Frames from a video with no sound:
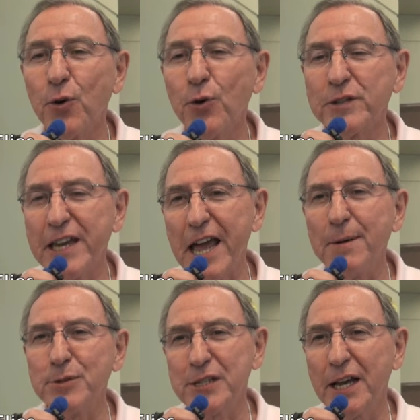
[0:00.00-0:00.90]
old
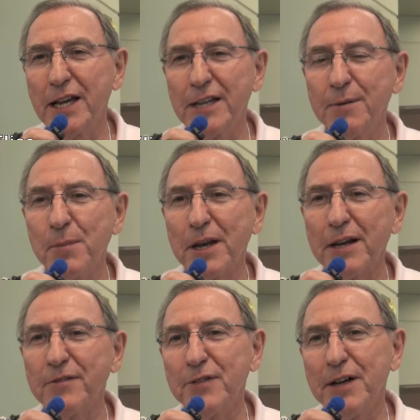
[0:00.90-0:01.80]
dam site in the
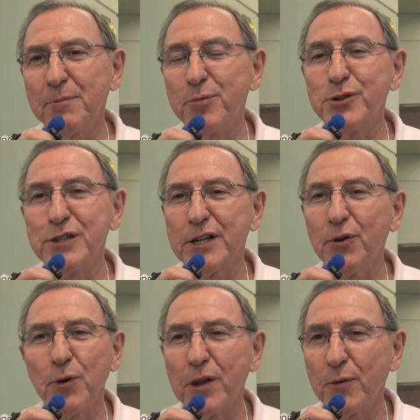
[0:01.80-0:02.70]
middle of
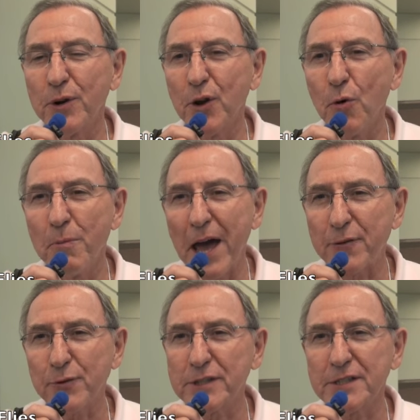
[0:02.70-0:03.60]
Brazil where there were no
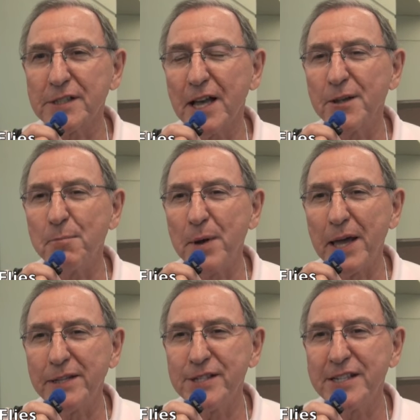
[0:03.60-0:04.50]
mattresses on the
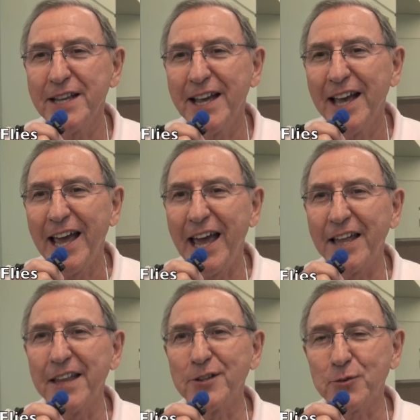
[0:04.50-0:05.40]
beds,
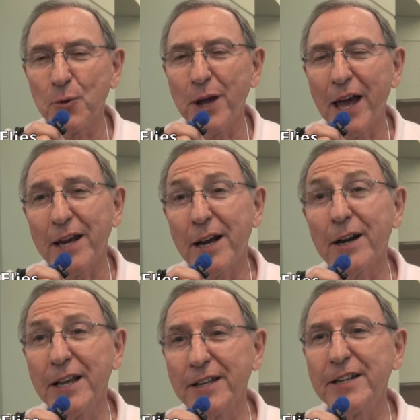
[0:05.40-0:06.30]
and that's where we had
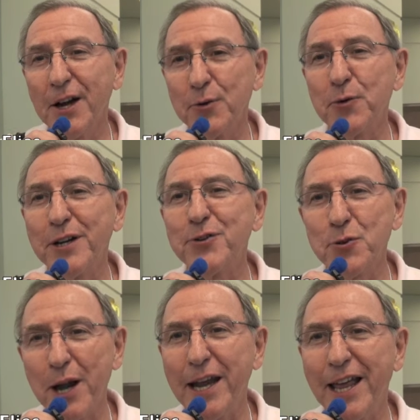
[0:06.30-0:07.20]
our in-country
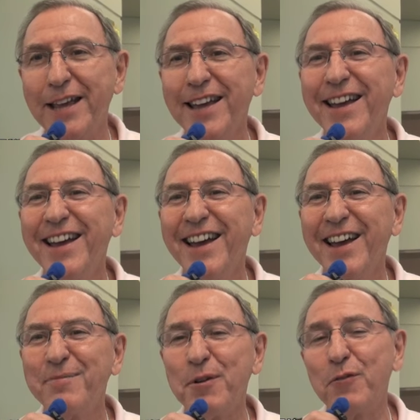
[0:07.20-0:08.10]
training
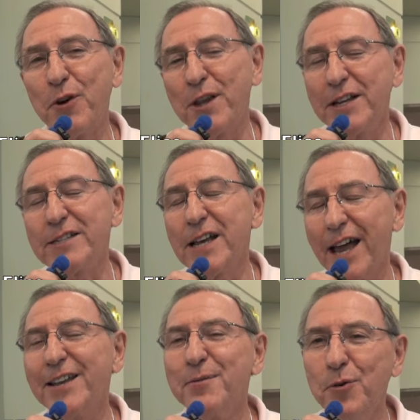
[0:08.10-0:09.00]
before they
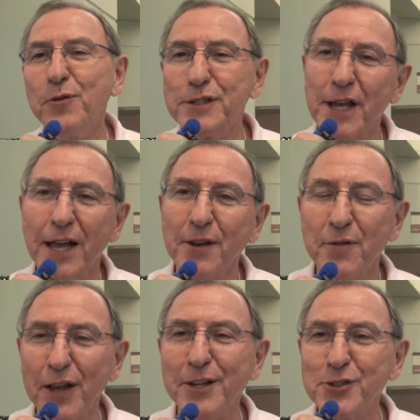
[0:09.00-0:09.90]
decided to move us on to
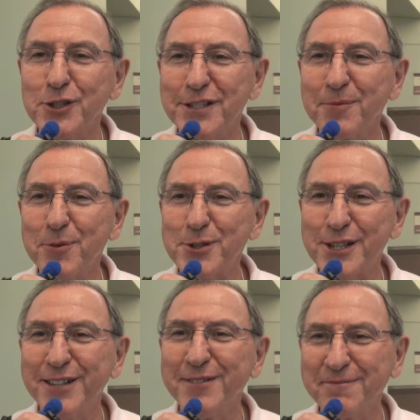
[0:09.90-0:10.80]
villages in
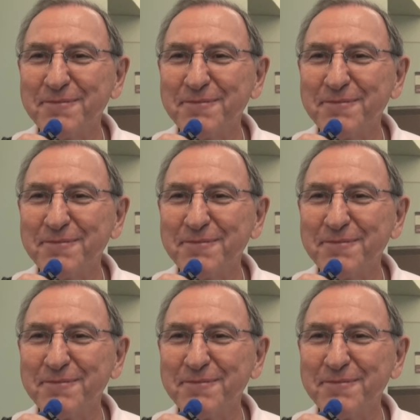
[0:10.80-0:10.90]
Brazil.